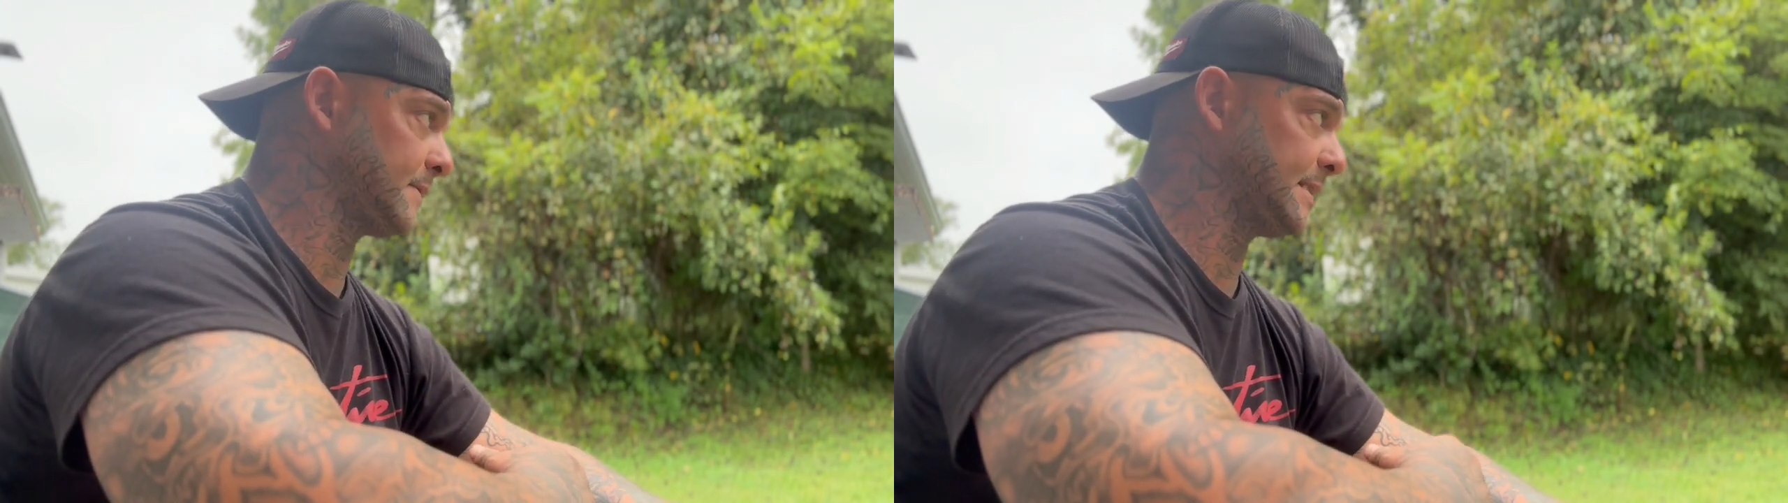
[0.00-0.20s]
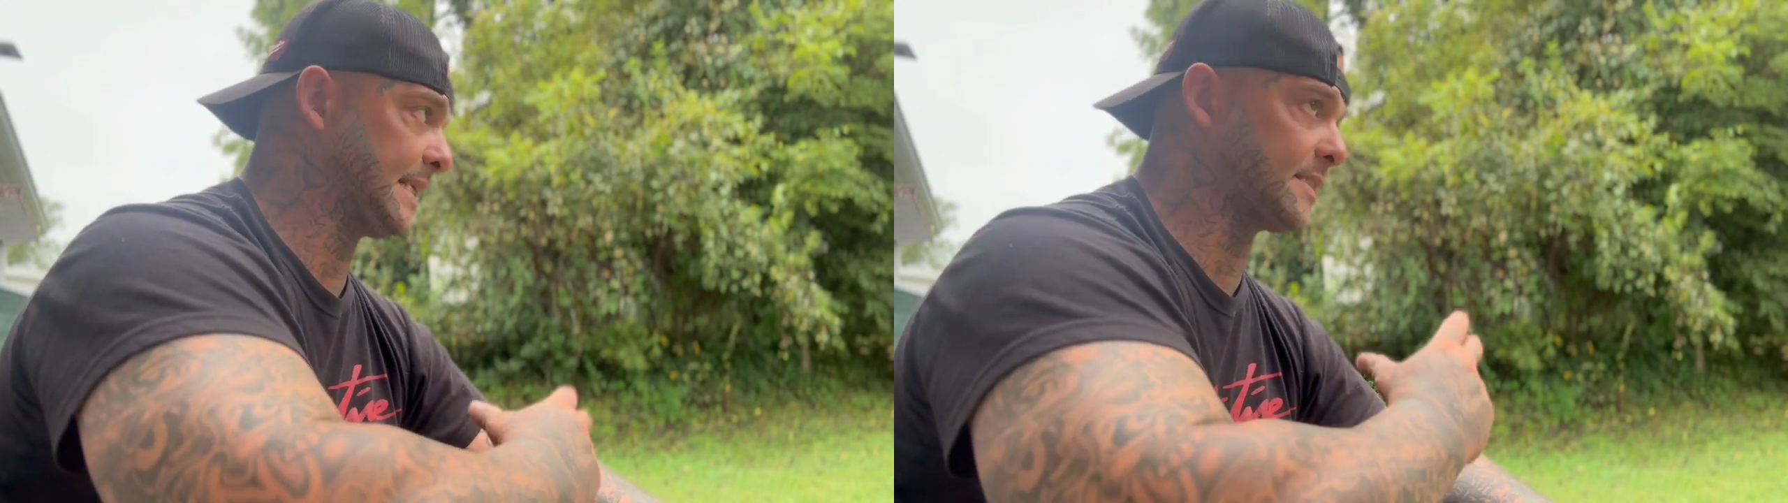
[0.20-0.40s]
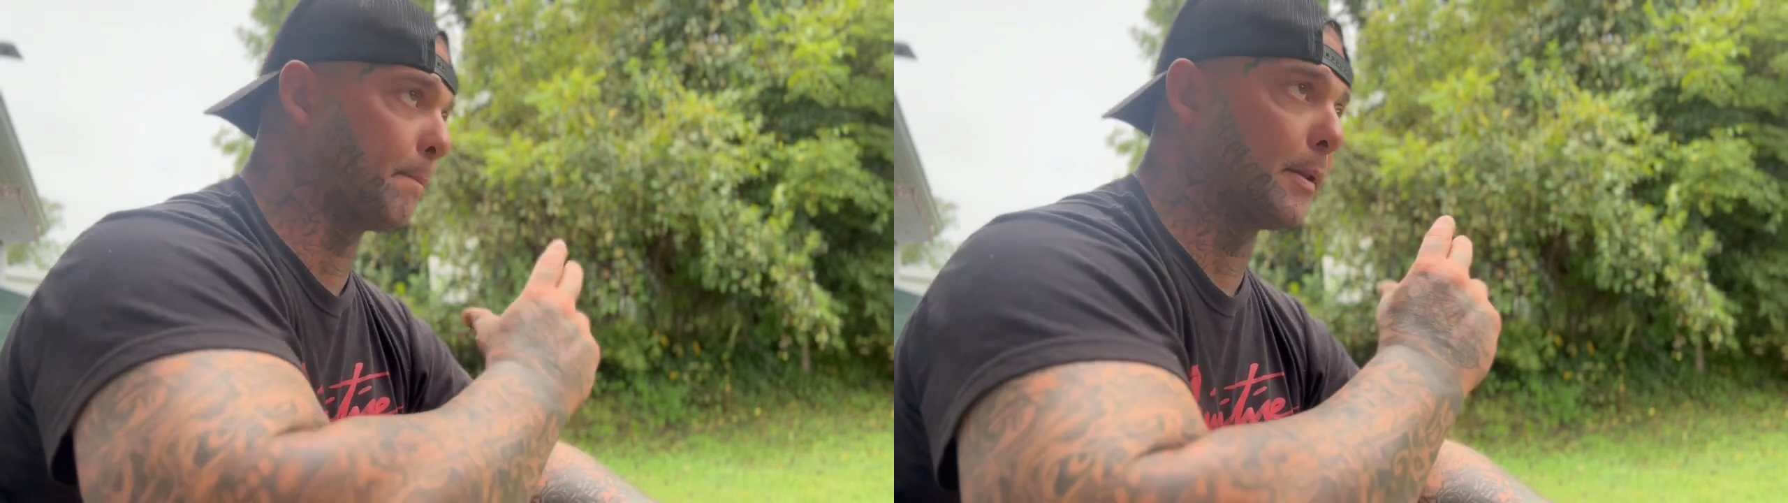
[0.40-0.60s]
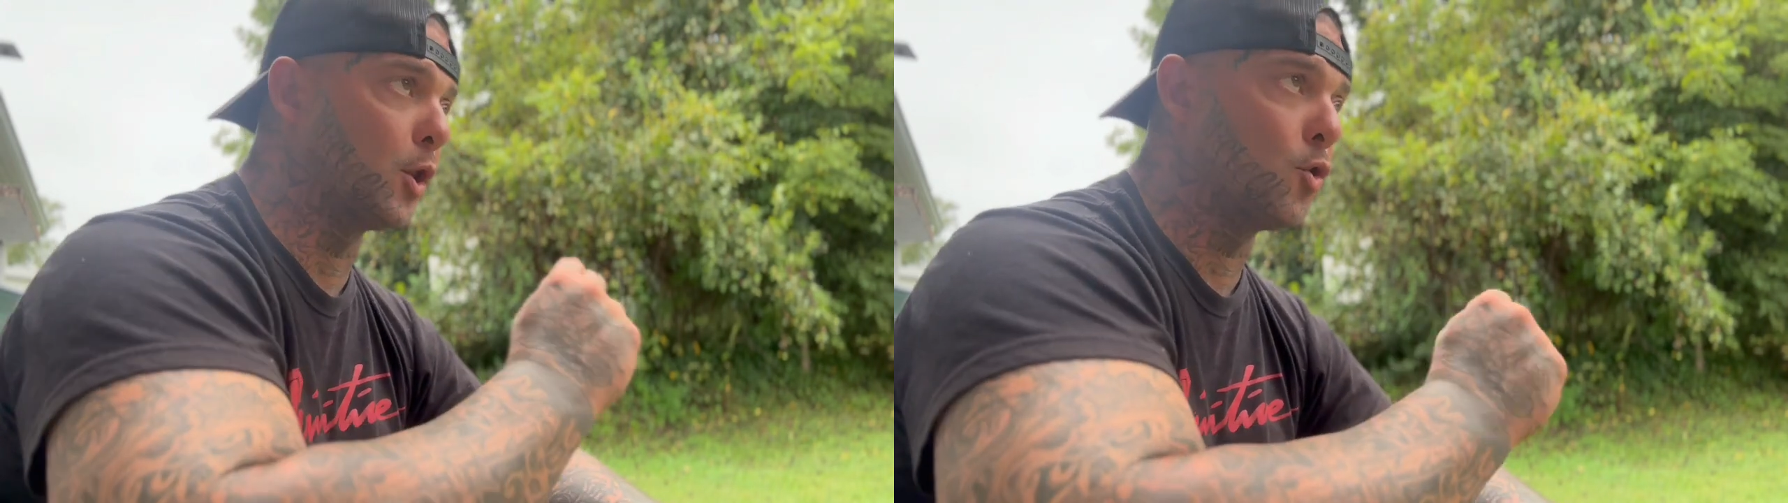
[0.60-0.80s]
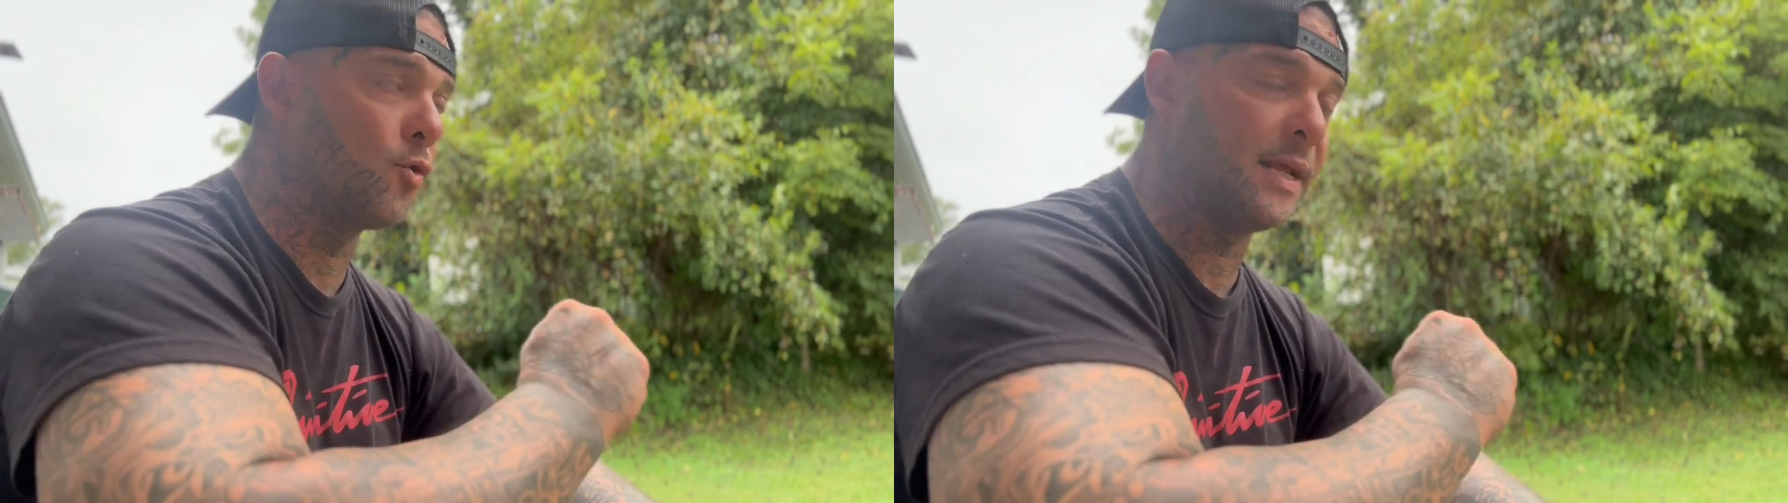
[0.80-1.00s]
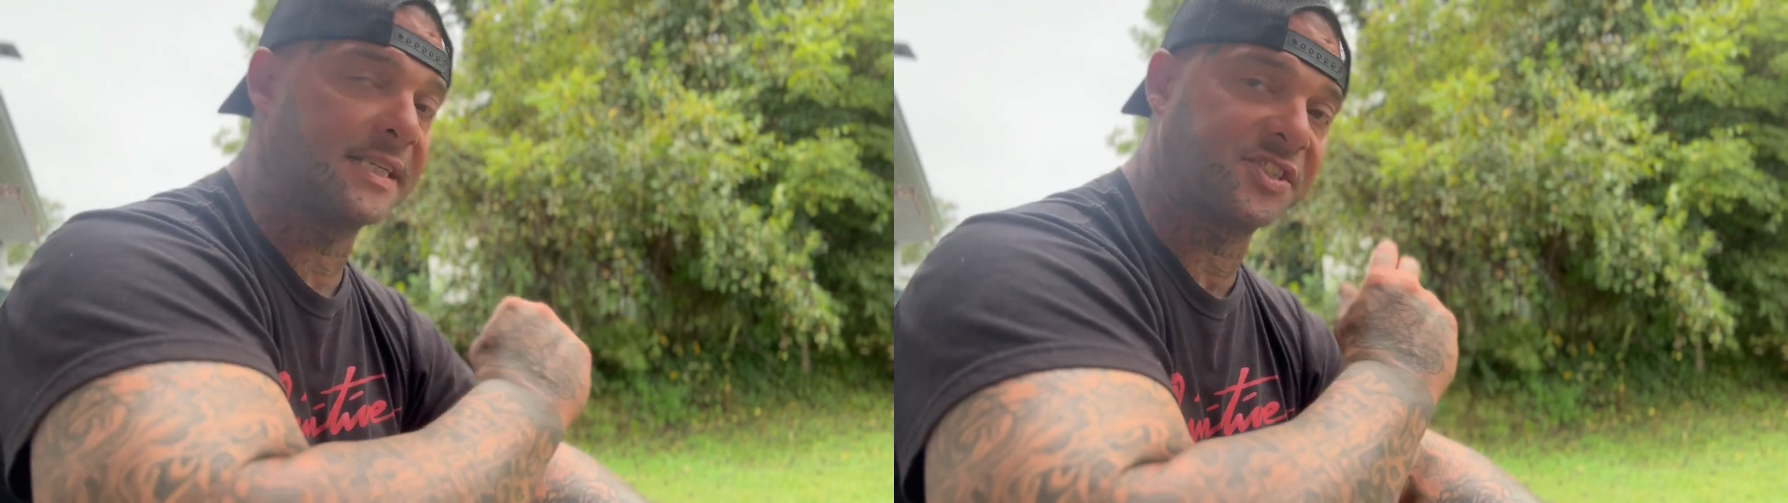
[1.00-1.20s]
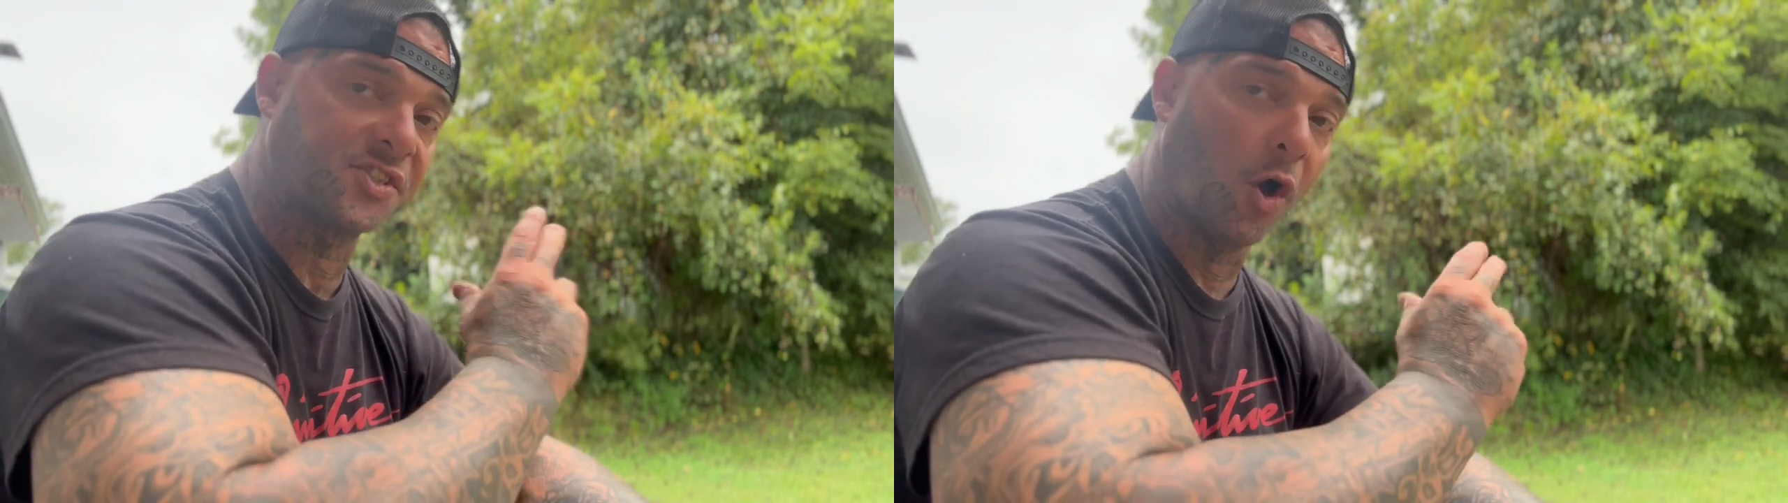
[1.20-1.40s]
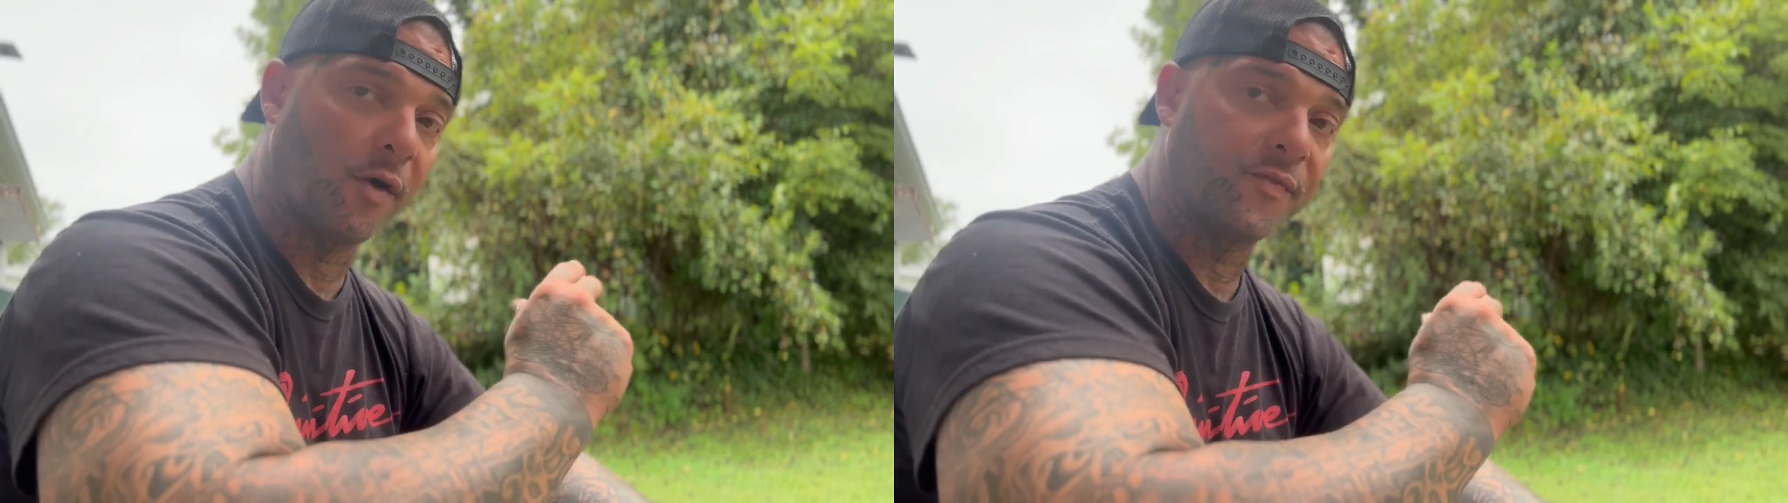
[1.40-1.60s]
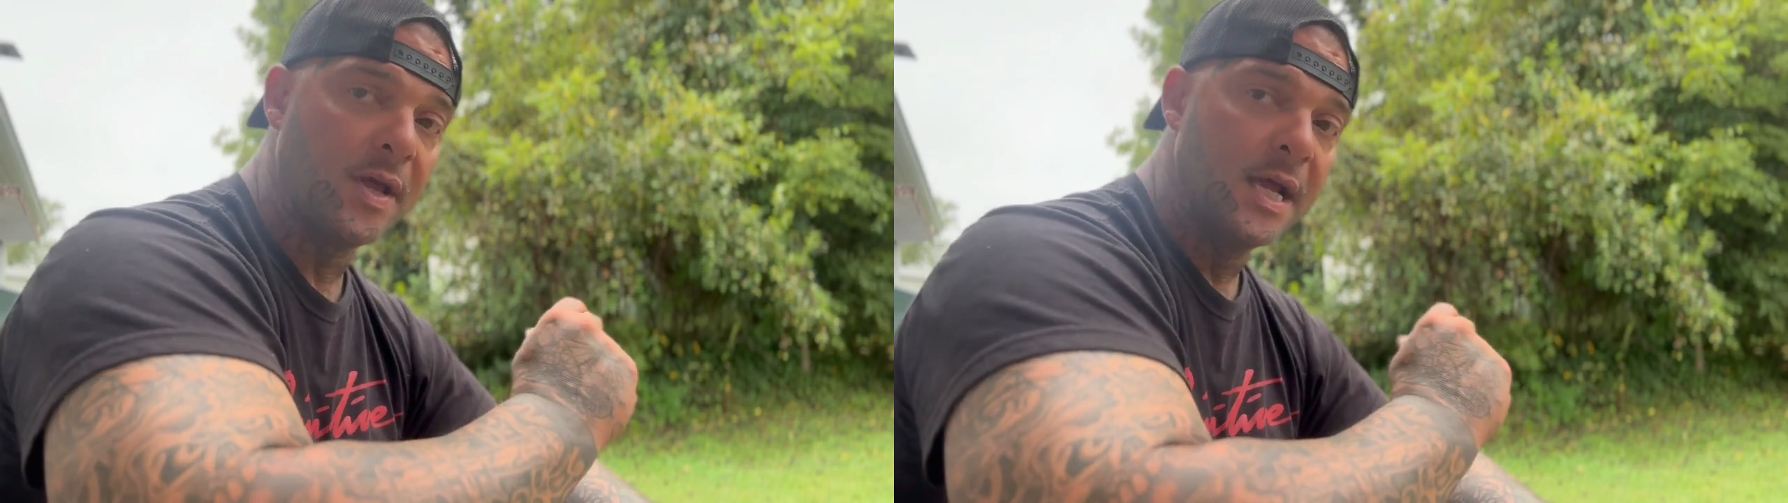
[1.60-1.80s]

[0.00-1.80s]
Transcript: That's a balloon and it's soft.